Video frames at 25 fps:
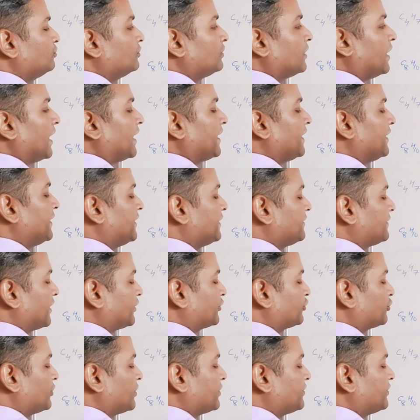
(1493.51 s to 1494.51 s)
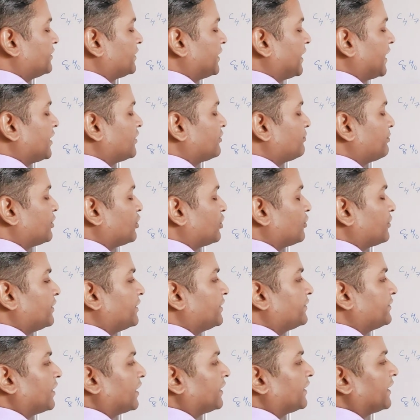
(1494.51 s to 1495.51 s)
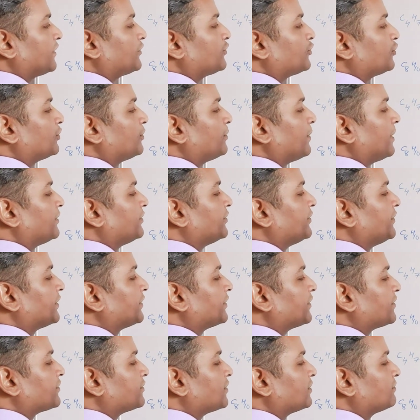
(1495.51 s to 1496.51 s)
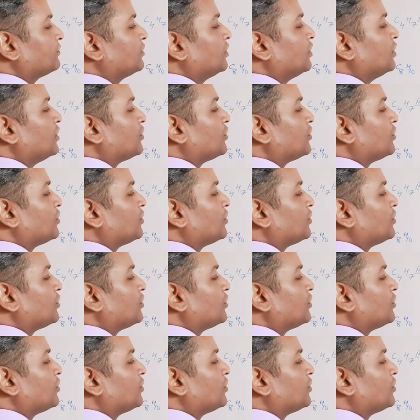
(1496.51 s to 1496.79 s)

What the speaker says: and it is actually the case because it is attached to the benzene system.